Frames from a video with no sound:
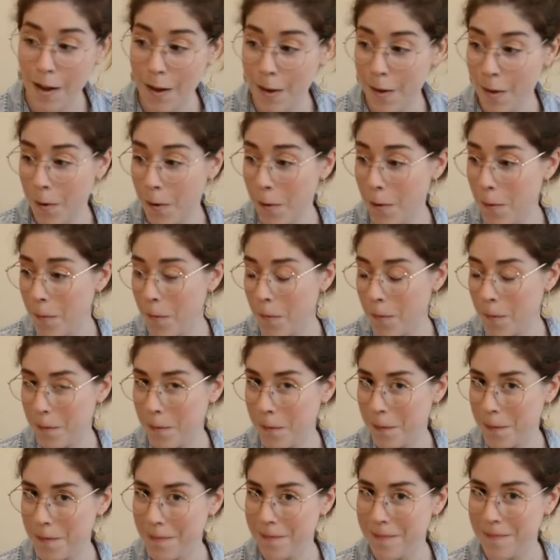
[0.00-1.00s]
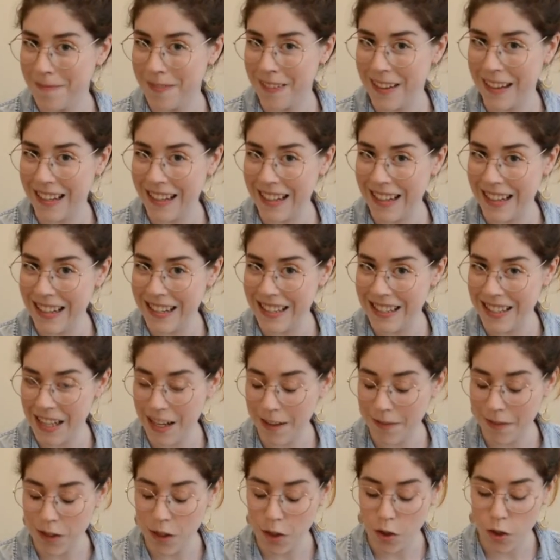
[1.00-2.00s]
Oh, my kitties
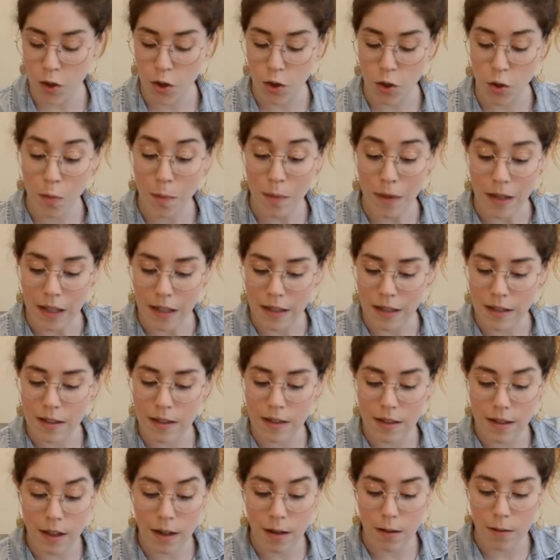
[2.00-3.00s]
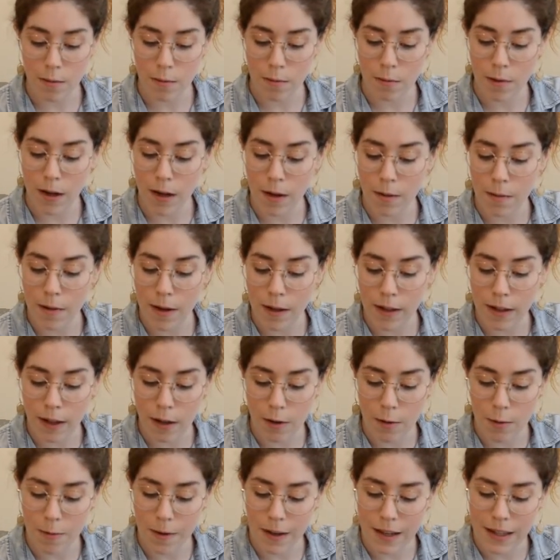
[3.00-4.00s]
have the zoomies. They're running around like
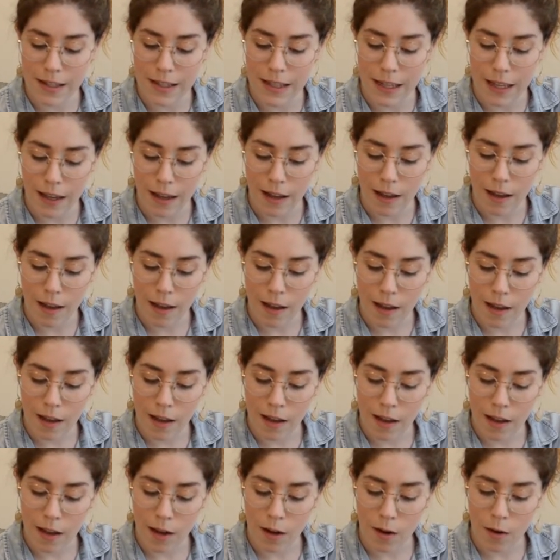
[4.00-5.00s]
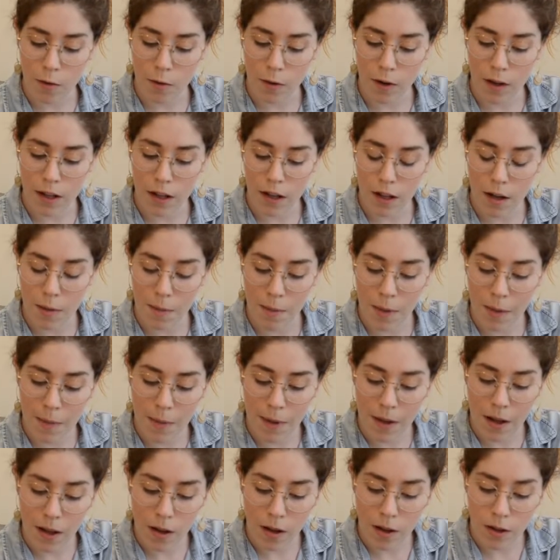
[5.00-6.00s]
crazy. And over here
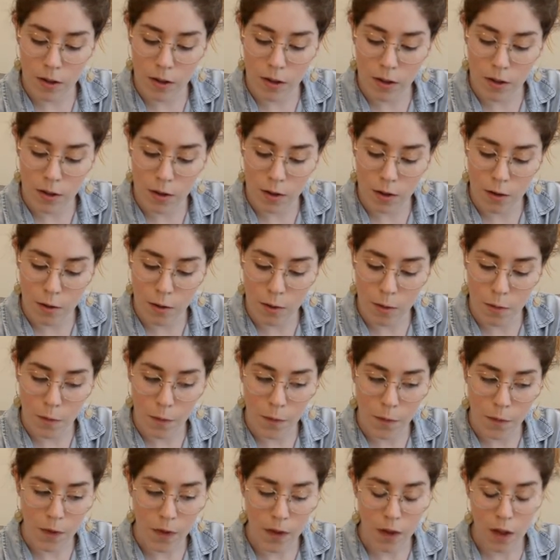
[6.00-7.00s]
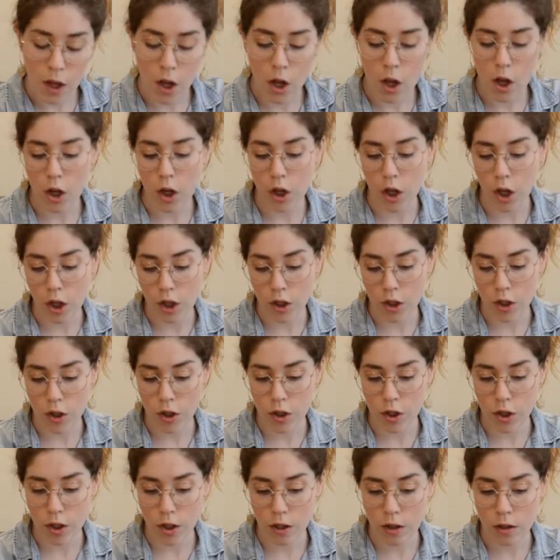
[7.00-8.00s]
maybe I'll do a
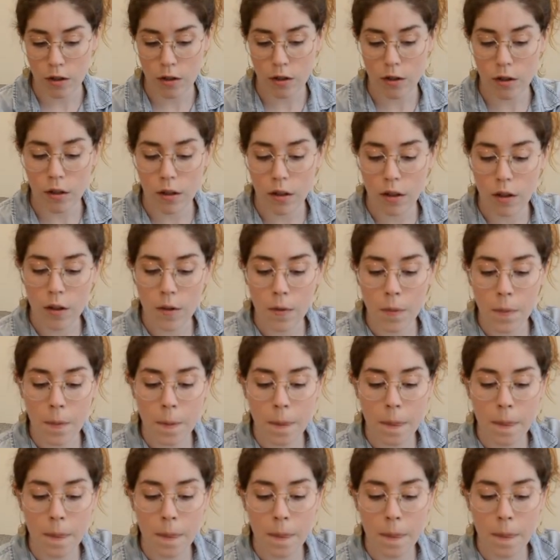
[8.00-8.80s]
circle.